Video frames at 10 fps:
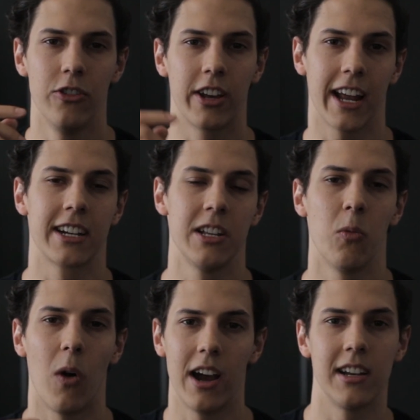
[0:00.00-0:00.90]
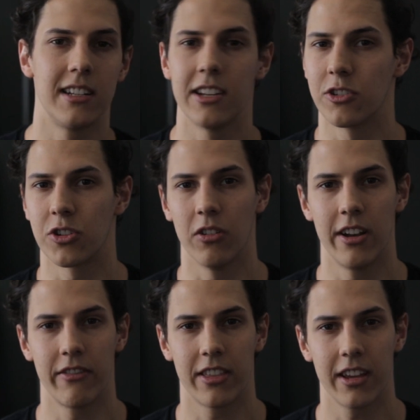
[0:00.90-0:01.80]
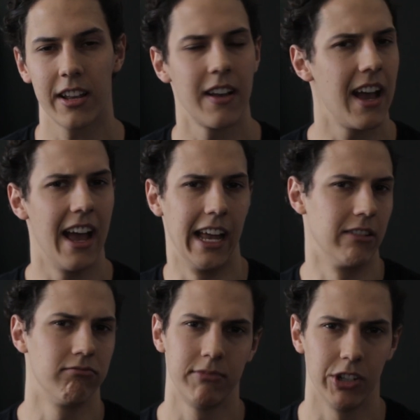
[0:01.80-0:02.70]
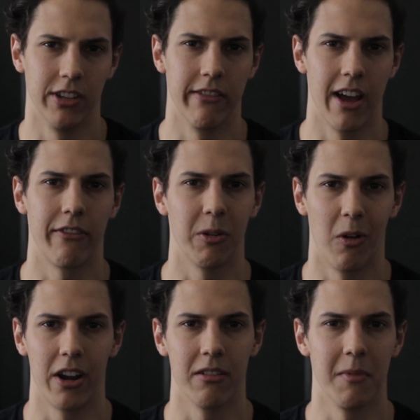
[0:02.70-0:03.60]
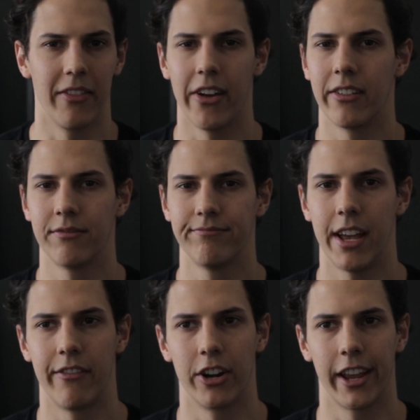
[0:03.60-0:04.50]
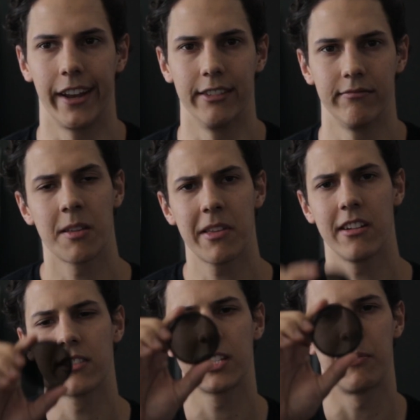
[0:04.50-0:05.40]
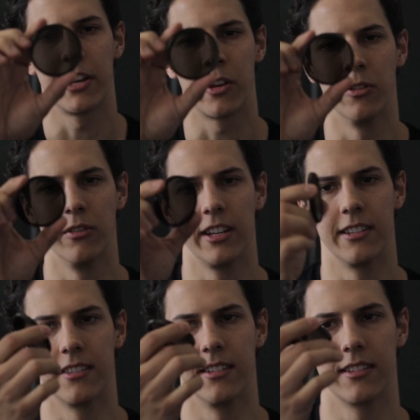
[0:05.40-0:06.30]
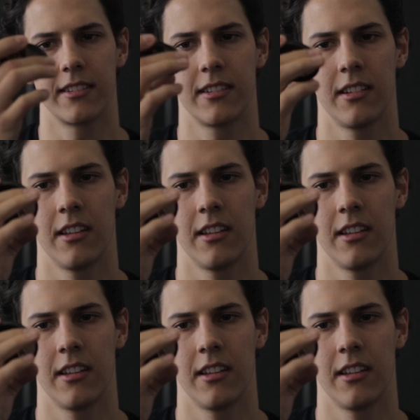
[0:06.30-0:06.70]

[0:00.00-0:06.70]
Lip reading: you can actually wirelessly control everything and you'll never have to worry about that ever again. Something else that's pretty cool is this.